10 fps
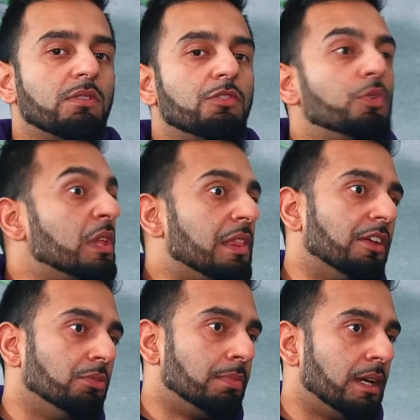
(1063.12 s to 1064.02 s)

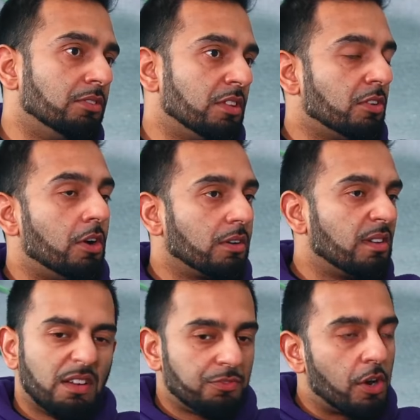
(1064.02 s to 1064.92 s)
£40,000 as an arg-
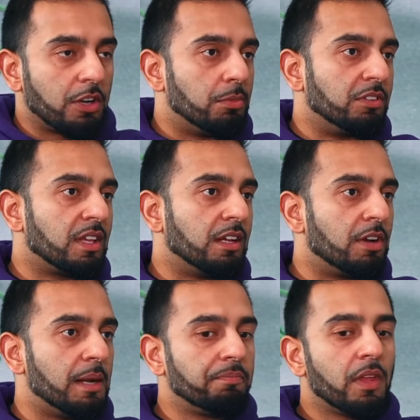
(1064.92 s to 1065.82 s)
uh, for argument's sake,
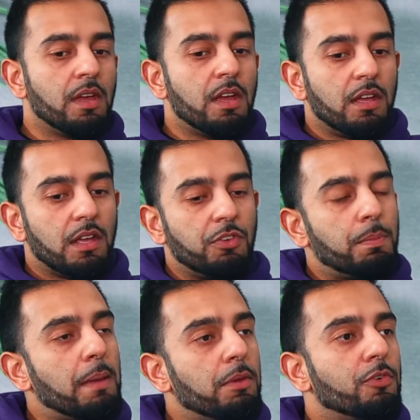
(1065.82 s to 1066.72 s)
right? If you
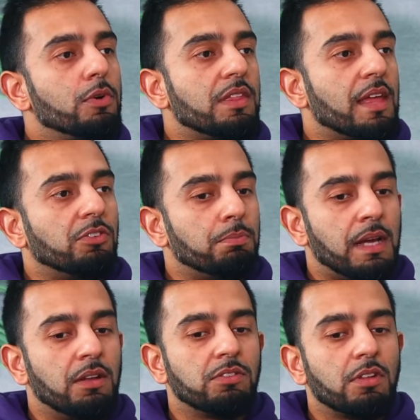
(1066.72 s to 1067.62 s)
pay me
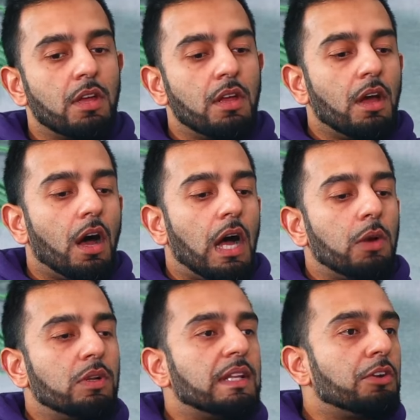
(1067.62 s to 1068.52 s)
£40,000, I
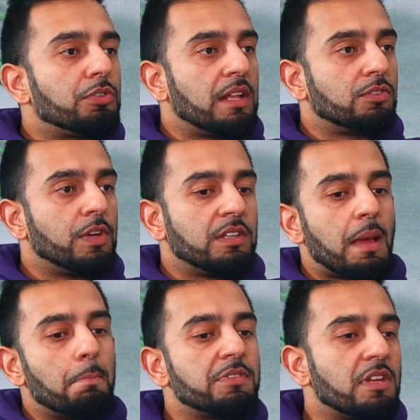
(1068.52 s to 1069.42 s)
will now transfer
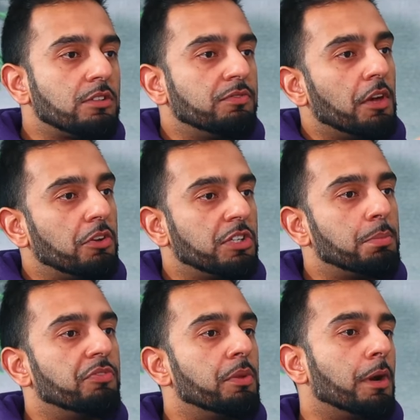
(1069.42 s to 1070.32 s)
10% of the
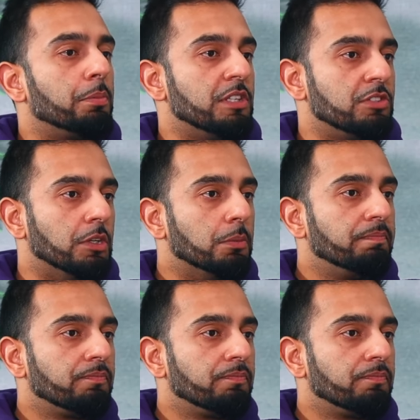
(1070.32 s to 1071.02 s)
ownership of the property to you.